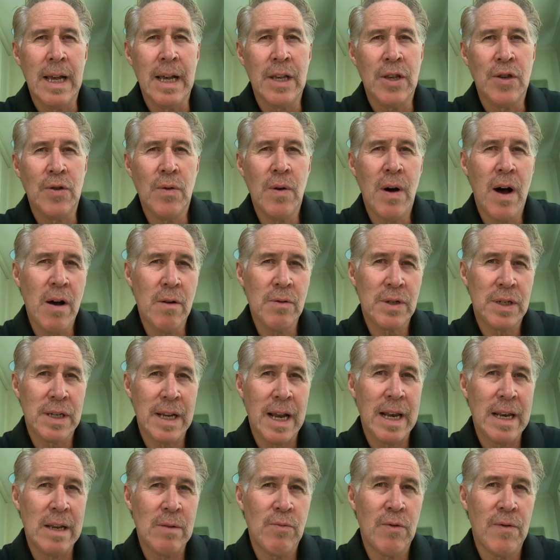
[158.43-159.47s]
Your
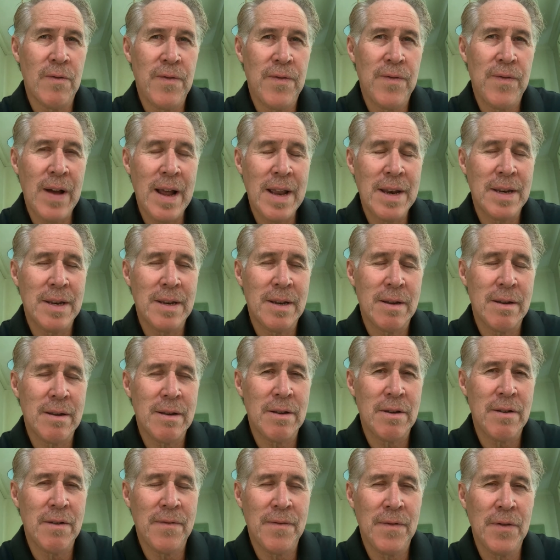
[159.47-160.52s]
wholesaler will fund
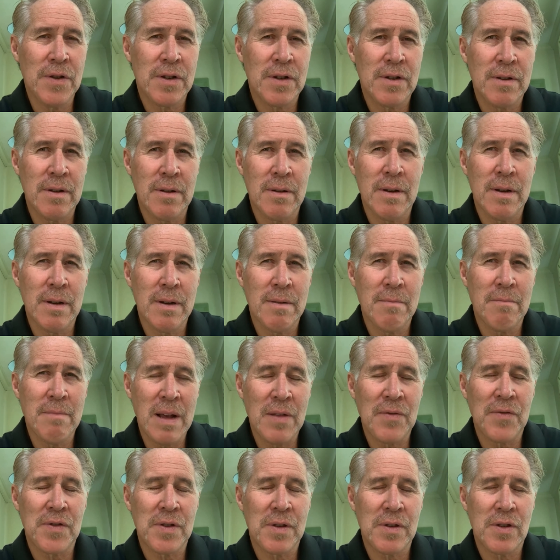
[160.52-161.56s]
your first
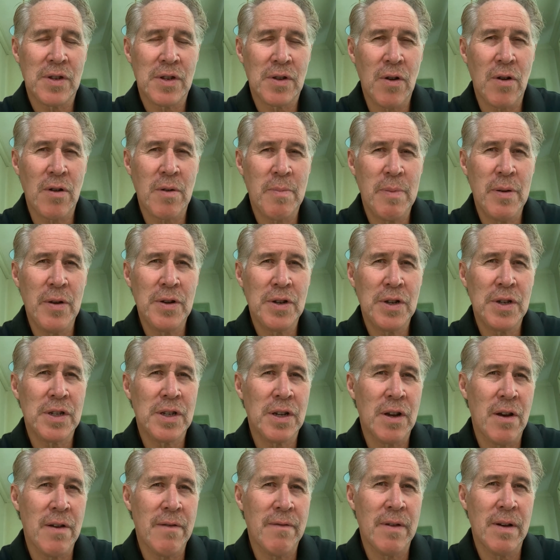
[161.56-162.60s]
month's stock
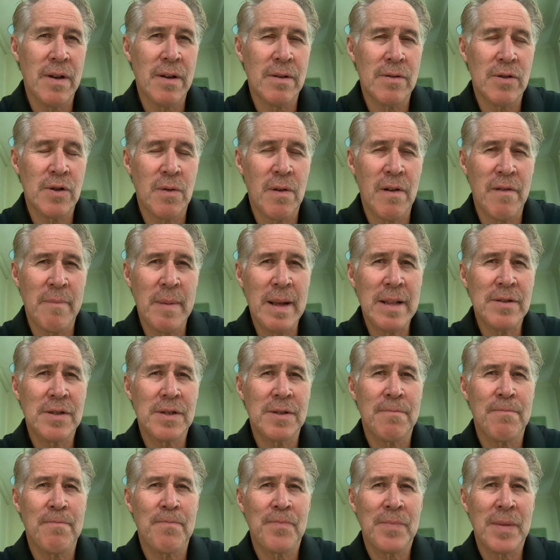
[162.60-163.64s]
purchase over 12
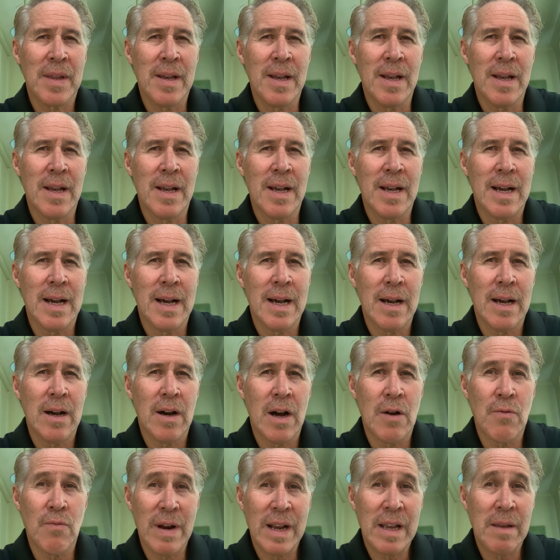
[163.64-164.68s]
months.
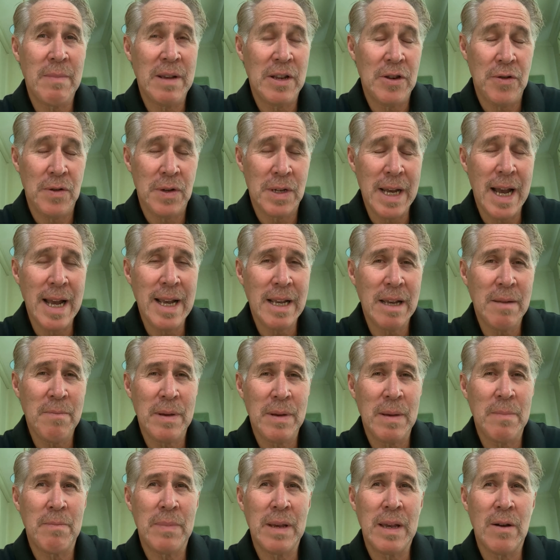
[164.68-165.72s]
I recommend you take it,
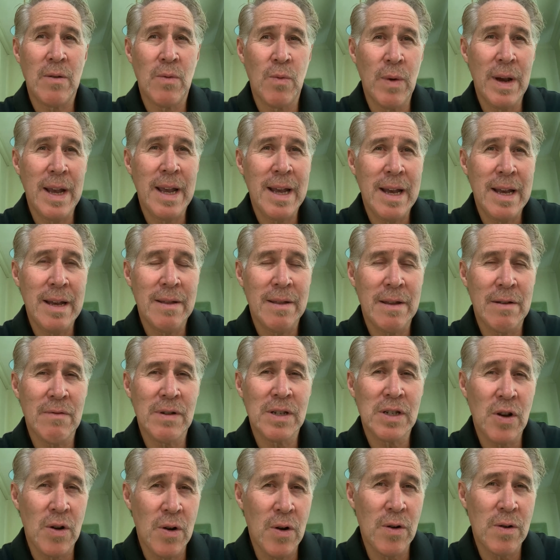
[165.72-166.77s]
but be aware there
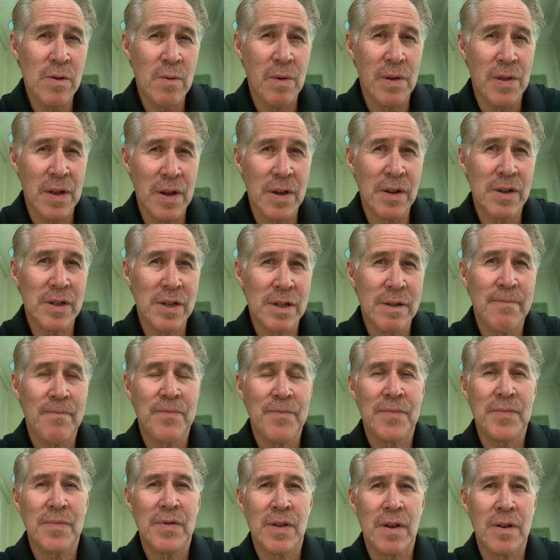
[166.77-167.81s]
is a hook with this.
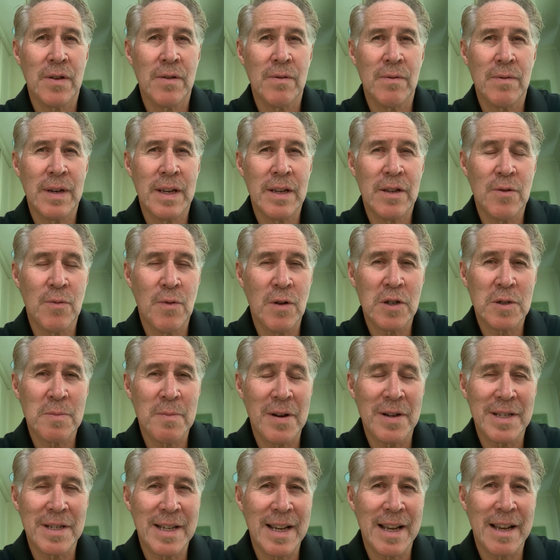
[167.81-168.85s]
So you'll need to watch
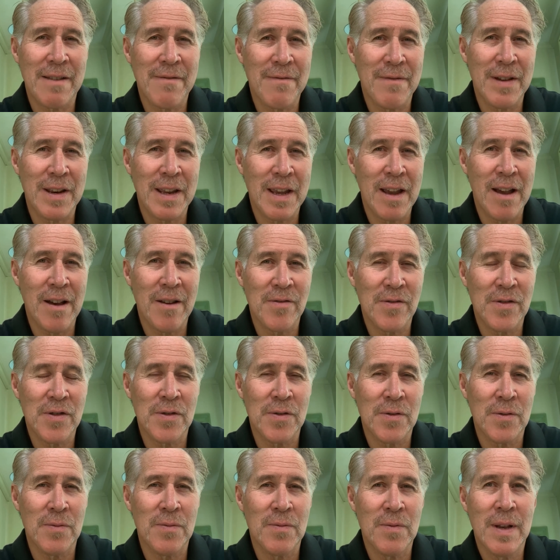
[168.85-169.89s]
my second video
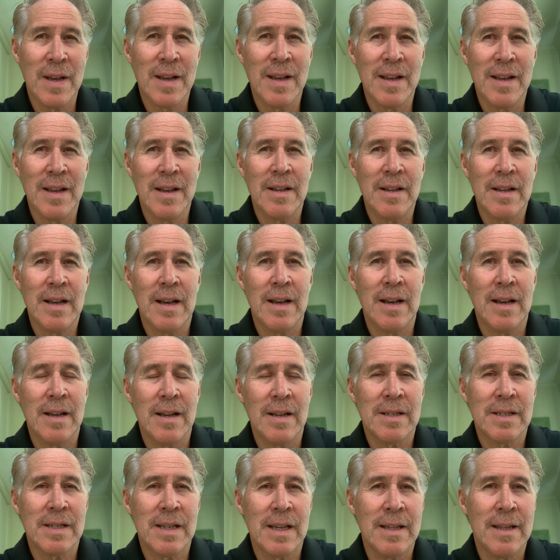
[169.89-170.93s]
to
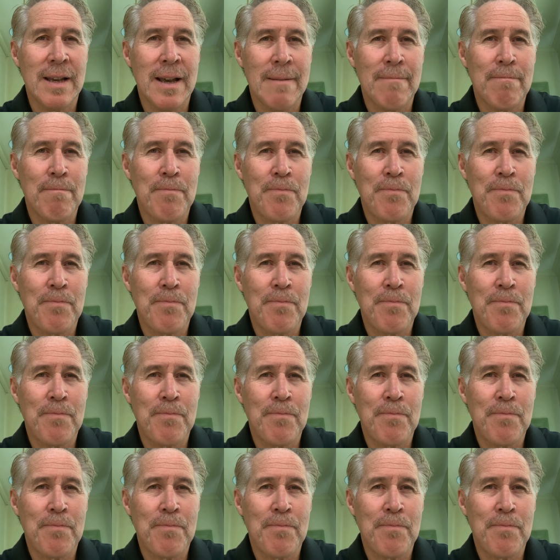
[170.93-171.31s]
see that.